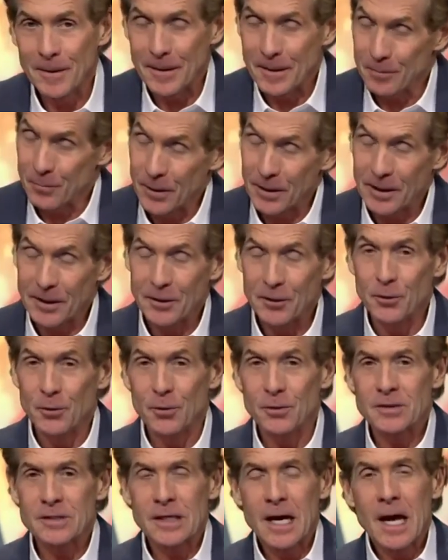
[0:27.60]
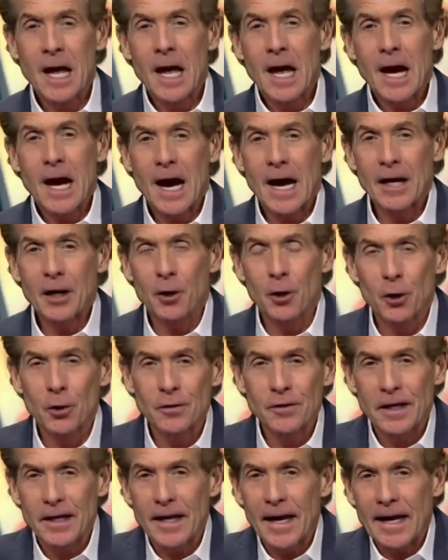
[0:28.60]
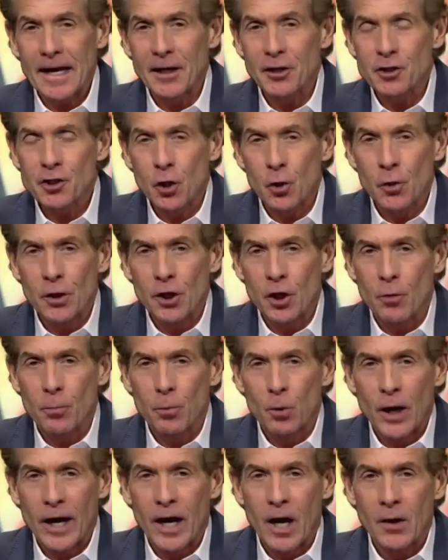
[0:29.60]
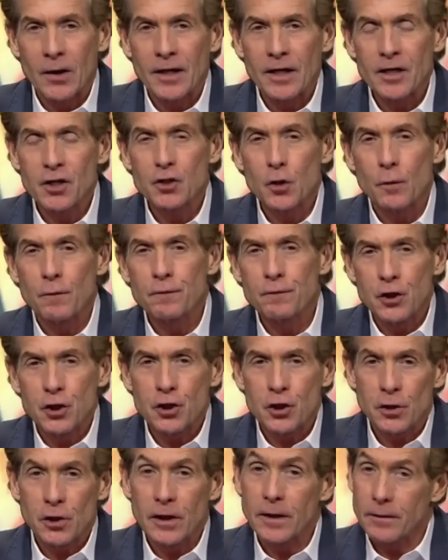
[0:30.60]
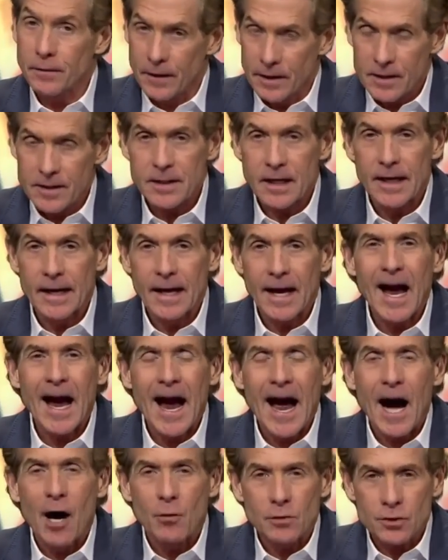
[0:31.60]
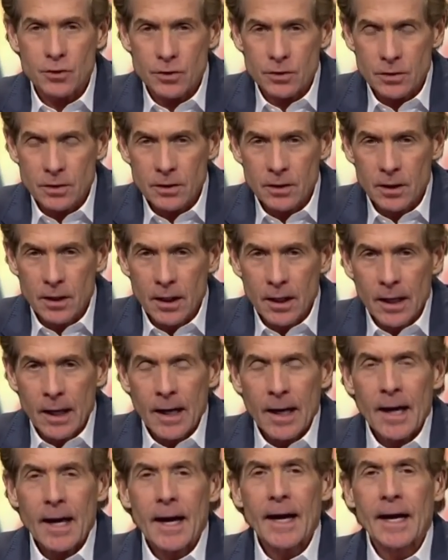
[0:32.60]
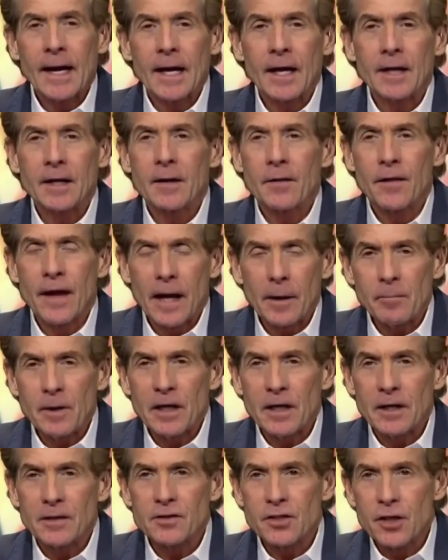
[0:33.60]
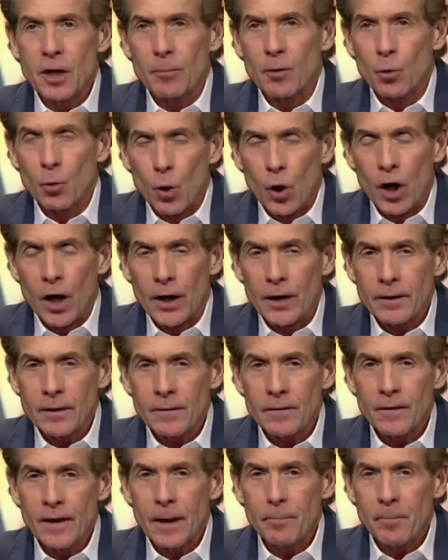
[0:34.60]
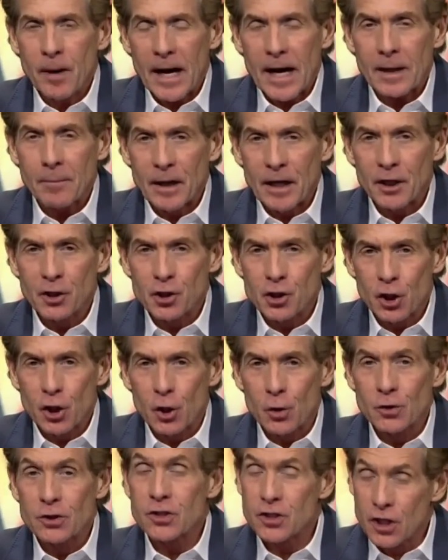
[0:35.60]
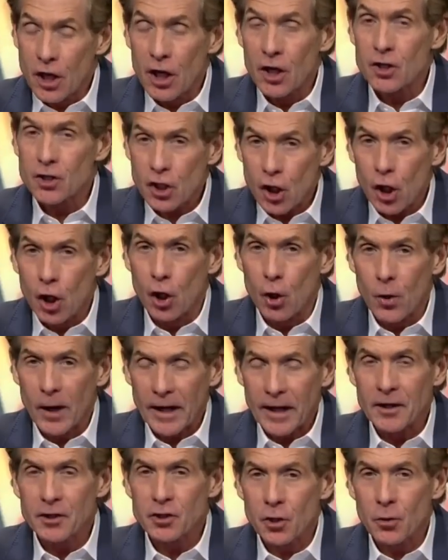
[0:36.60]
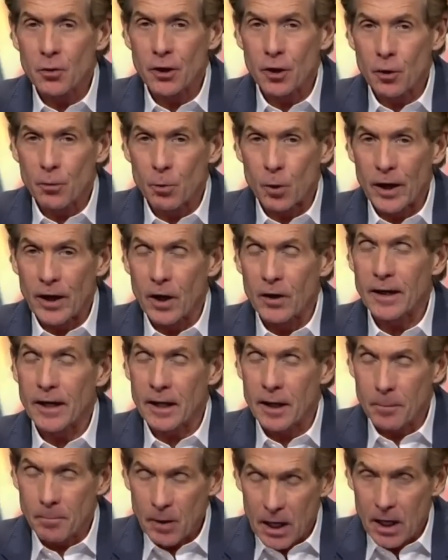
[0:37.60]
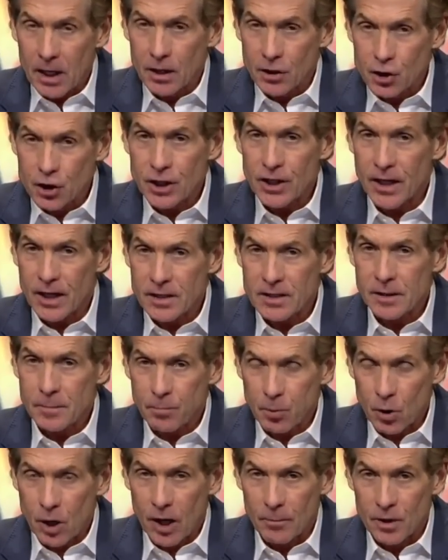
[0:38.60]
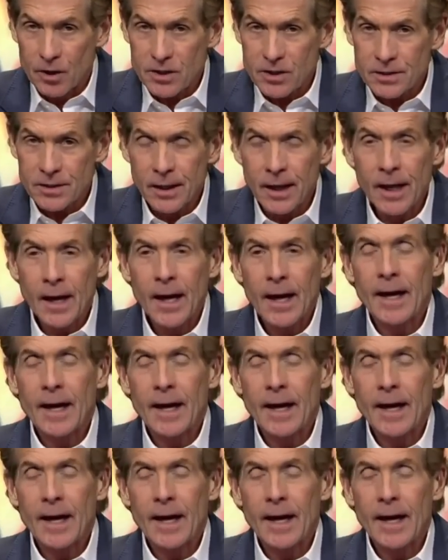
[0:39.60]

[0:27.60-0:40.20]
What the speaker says: Yeah, breaking news. I heard that Antonio Brown is officially, they say, out. And that means, number one, that Pac-Man Jones does owe Antonio Brown an apology, as he promised.